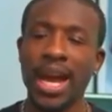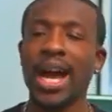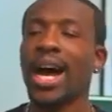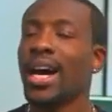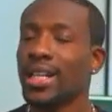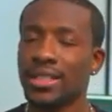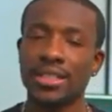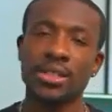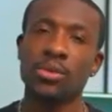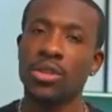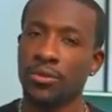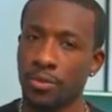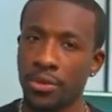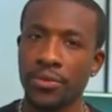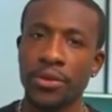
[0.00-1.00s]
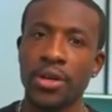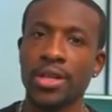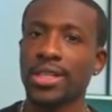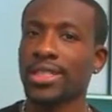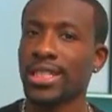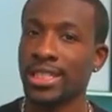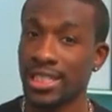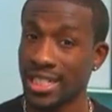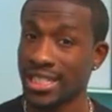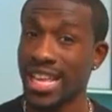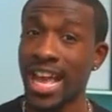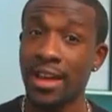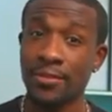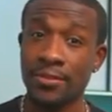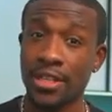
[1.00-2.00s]
I honestly would have preferred to just
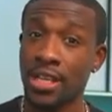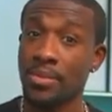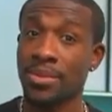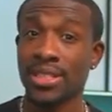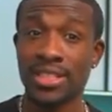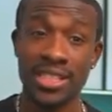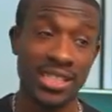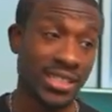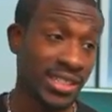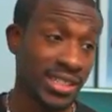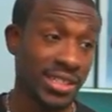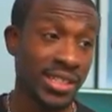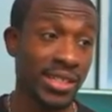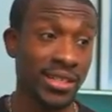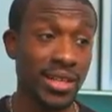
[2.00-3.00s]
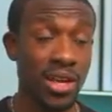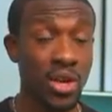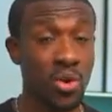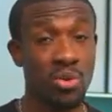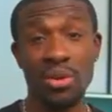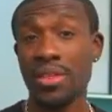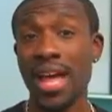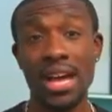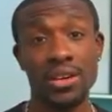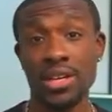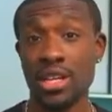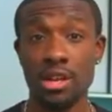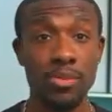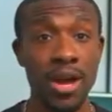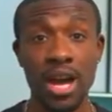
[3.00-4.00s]
have the ability to listen without
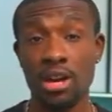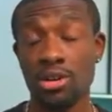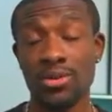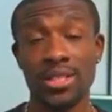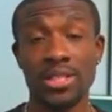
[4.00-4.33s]
any power